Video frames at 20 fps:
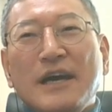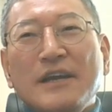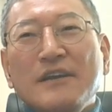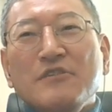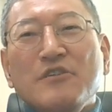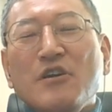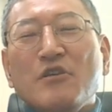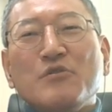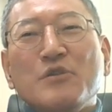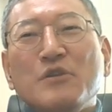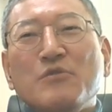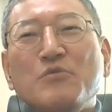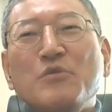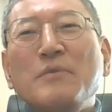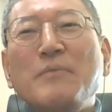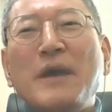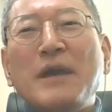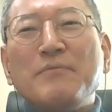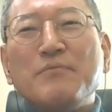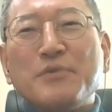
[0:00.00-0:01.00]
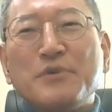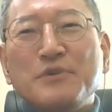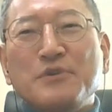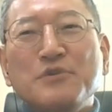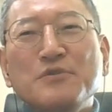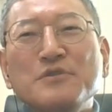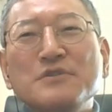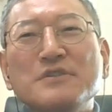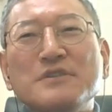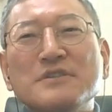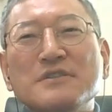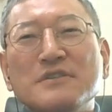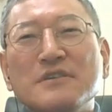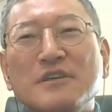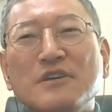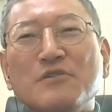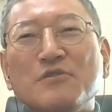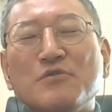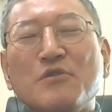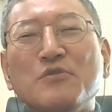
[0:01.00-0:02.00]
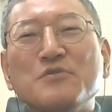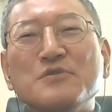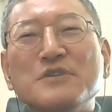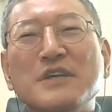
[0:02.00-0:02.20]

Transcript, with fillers: don't know, we may produce, those